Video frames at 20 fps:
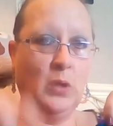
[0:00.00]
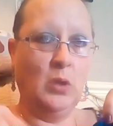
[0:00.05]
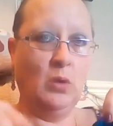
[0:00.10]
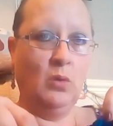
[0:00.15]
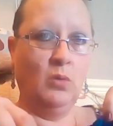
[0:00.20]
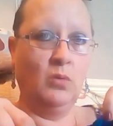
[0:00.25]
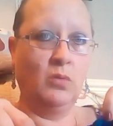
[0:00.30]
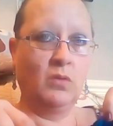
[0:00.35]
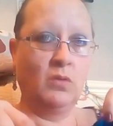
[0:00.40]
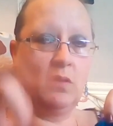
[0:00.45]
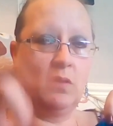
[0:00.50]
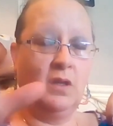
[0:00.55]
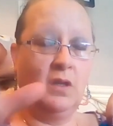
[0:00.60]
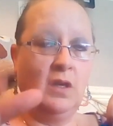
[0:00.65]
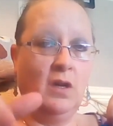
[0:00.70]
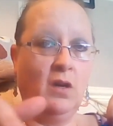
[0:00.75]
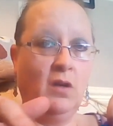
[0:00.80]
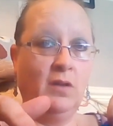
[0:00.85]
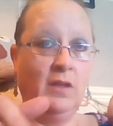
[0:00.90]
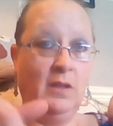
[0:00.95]
balls
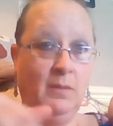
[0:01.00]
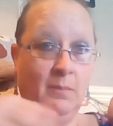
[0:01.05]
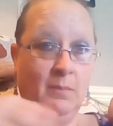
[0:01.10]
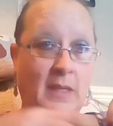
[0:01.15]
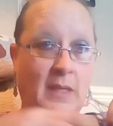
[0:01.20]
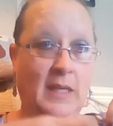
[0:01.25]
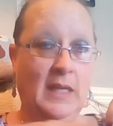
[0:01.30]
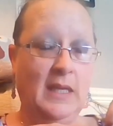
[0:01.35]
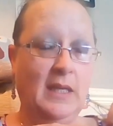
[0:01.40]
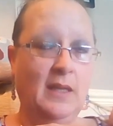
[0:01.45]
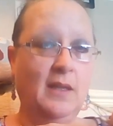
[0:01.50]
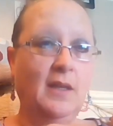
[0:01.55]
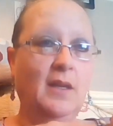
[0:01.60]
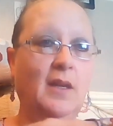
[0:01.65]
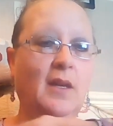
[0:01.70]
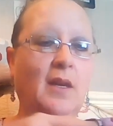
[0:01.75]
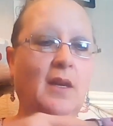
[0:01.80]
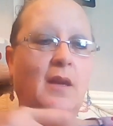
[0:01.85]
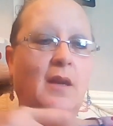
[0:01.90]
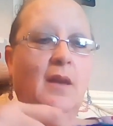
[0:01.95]
of yarn at the minute.
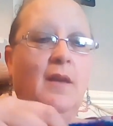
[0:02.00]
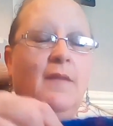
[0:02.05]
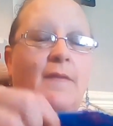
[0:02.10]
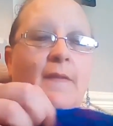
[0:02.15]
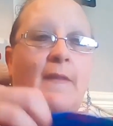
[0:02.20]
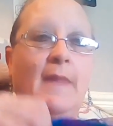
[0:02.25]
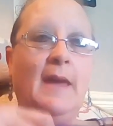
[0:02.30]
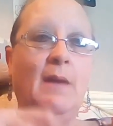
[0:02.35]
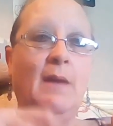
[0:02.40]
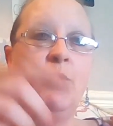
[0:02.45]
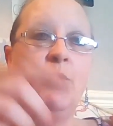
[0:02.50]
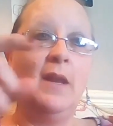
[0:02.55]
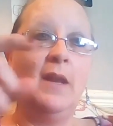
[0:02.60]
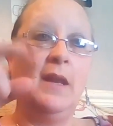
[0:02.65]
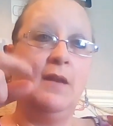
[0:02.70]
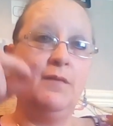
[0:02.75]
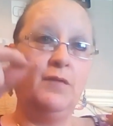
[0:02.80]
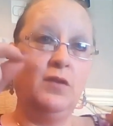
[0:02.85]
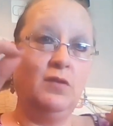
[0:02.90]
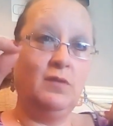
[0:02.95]
Then
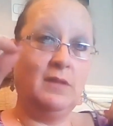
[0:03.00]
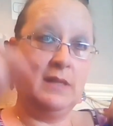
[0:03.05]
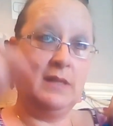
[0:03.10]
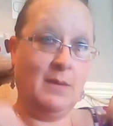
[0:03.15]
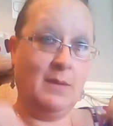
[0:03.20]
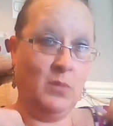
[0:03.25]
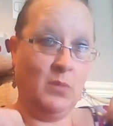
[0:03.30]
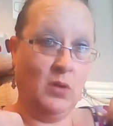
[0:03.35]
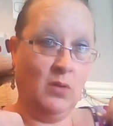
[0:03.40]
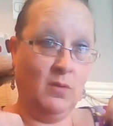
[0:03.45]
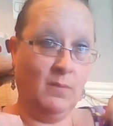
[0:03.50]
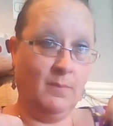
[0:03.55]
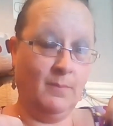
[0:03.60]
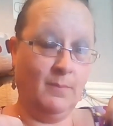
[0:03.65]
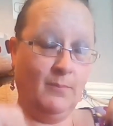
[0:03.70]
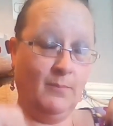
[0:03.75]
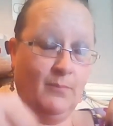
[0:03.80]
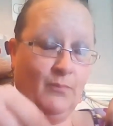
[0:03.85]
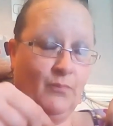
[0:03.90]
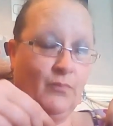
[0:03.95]
when I've used them
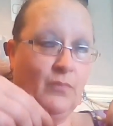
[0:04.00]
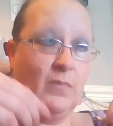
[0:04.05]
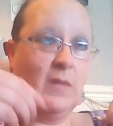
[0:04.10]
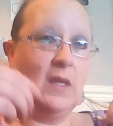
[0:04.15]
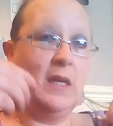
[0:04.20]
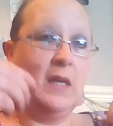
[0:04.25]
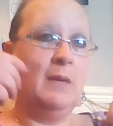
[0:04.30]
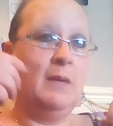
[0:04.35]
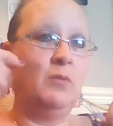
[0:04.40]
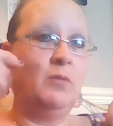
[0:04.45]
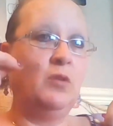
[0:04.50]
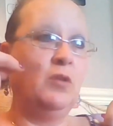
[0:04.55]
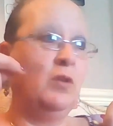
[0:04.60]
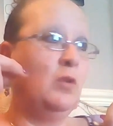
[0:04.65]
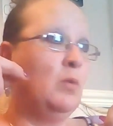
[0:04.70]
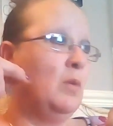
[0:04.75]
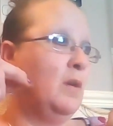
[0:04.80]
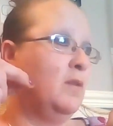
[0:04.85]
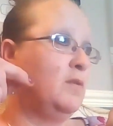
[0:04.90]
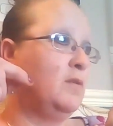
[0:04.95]
up, I'm
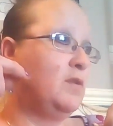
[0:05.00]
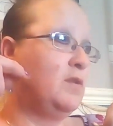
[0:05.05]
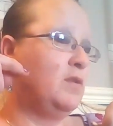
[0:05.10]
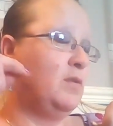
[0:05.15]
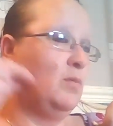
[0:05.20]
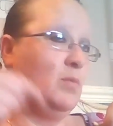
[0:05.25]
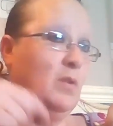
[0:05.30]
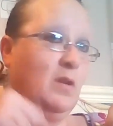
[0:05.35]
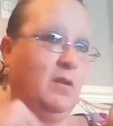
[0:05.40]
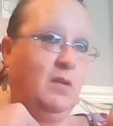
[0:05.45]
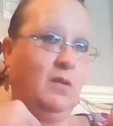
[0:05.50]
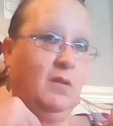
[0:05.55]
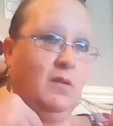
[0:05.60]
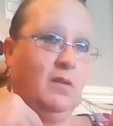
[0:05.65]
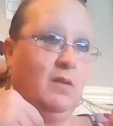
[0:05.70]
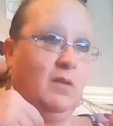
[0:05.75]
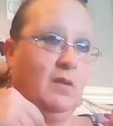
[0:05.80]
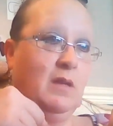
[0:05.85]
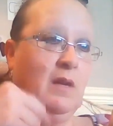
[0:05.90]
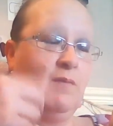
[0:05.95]
going to go on to what
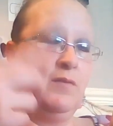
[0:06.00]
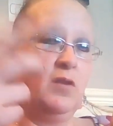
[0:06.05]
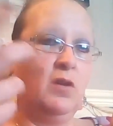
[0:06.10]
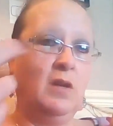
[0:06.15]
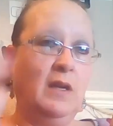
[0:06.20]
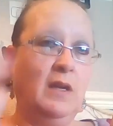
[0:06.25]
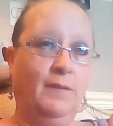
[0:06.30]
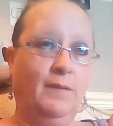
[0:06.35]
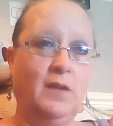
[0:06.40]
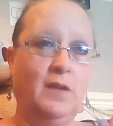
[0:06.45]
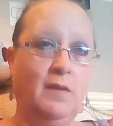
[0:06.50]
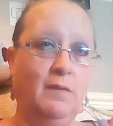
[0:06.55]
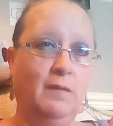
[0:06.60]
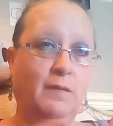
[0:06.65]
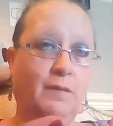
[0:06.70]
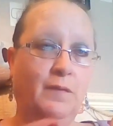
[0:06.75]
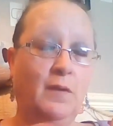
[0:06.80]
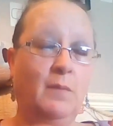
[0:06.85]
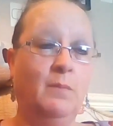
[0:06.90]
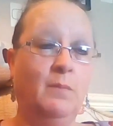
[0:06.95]
I've got left
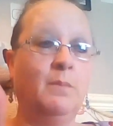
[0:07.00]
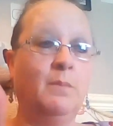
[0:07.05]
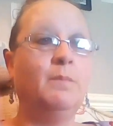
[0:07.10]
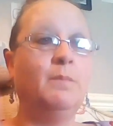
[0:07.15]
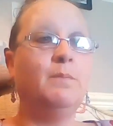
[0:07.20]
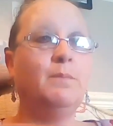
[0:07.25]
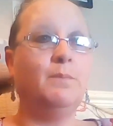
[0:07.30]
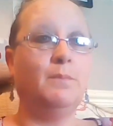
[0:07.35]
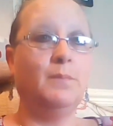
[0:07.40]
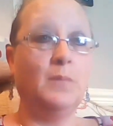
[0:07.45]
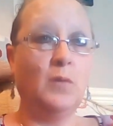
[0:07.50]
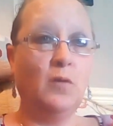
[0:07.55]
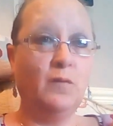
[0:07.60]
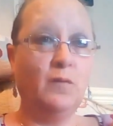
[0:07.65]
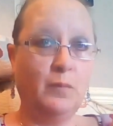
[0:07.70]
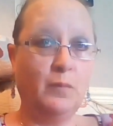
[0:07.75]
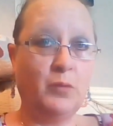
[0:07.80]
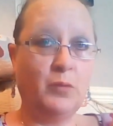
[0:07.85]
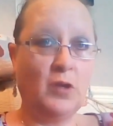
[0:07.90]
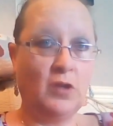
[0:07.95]
over from
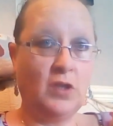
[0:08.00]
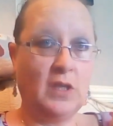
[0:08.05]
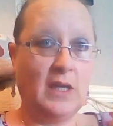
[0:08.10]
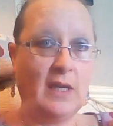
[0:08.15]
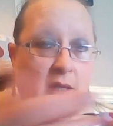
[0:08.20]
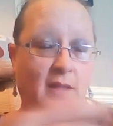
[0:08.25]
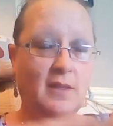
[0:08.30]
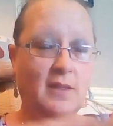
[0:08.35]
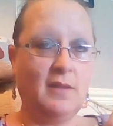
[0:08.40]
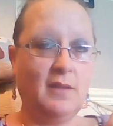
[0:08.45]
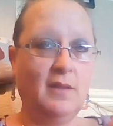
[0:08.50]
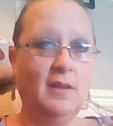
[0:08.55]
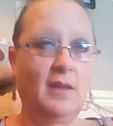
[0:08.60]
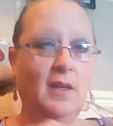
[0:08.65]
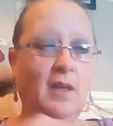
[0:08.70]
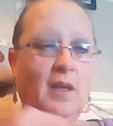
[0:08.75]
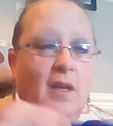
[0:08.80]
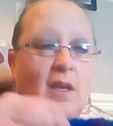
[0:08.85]
other projects,